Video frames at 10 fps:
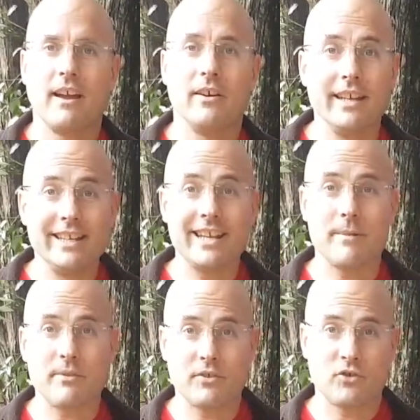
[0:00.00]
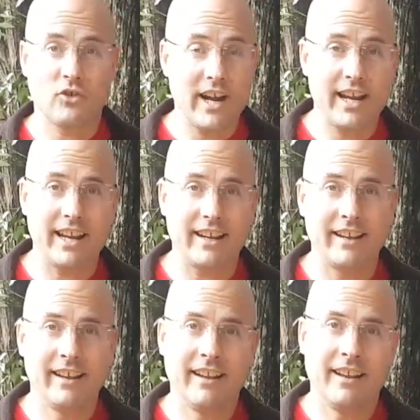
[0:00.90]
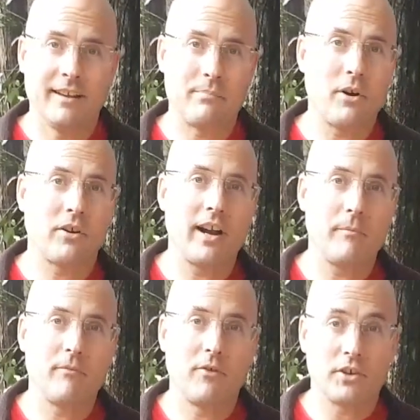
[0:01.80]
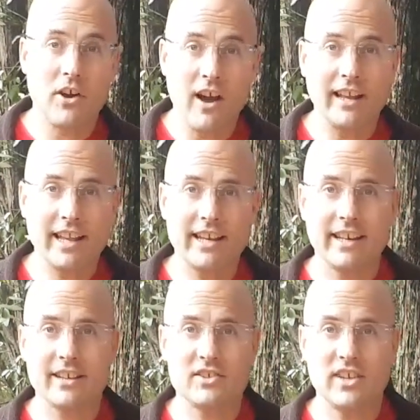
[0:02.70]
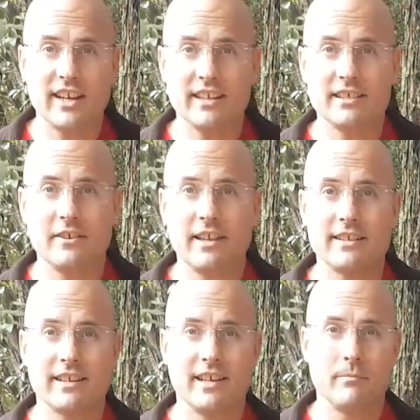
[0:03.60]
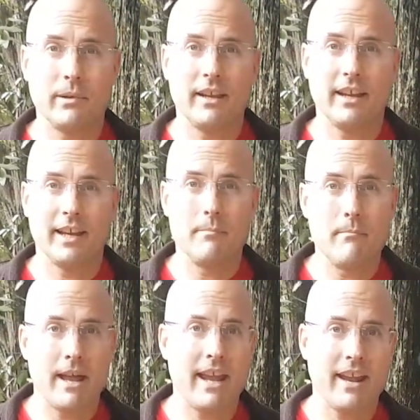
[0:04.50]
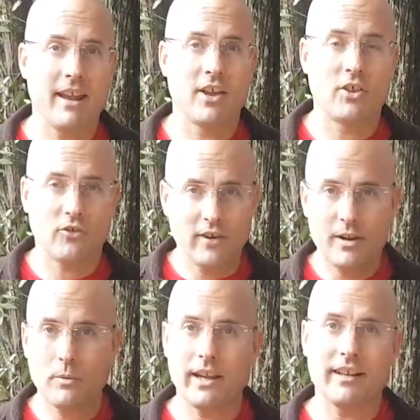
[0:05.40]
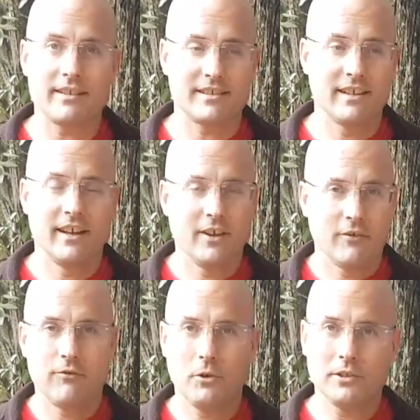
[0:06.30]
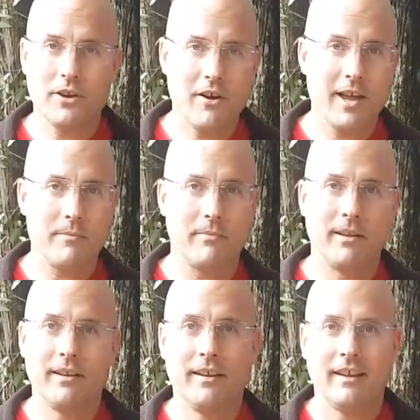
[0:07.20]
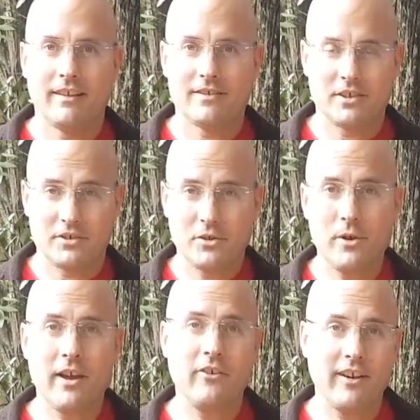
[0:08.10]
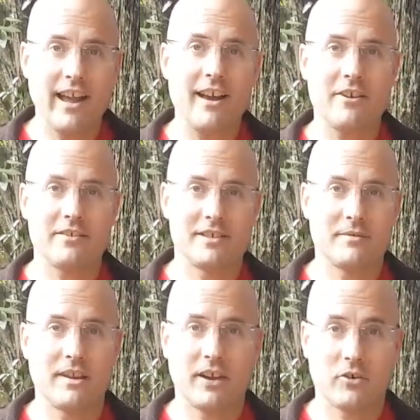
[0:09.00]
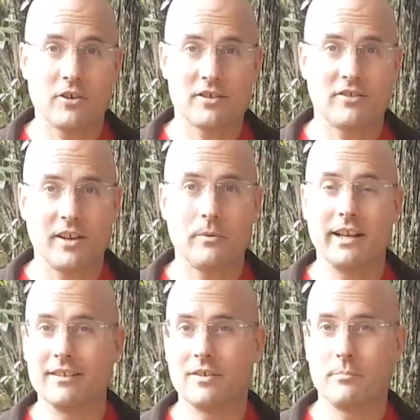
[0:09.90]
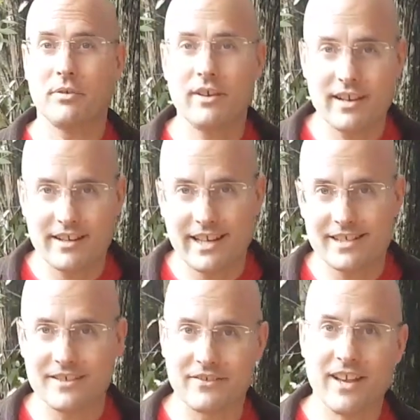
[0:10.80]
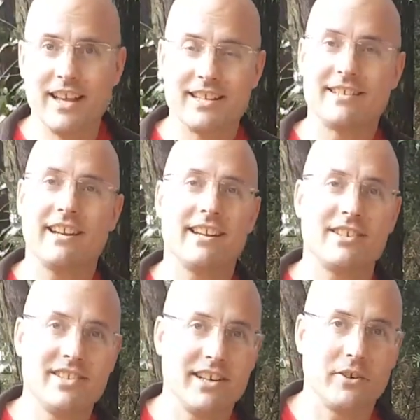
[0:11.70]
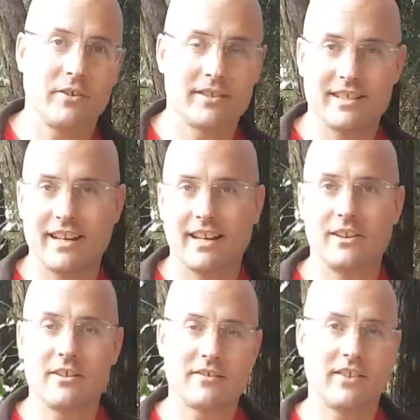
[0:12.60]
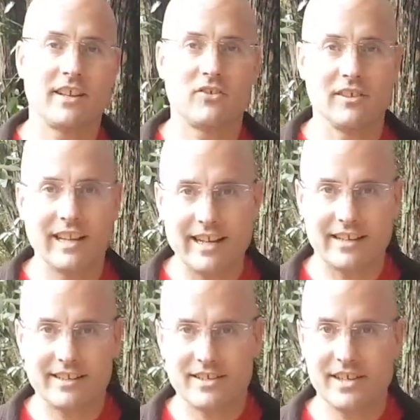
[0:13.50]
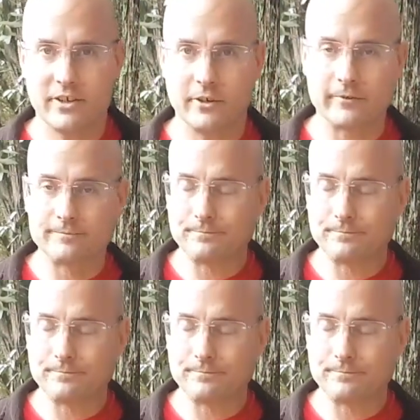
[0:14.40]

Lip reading: in-depth training program for Thailand next year, so that's going to be in May, 3 weeks, full time, so 200 hours across 3 weeks, so pretty intensive, studying Qigong, studying lots of things relating to Qigong,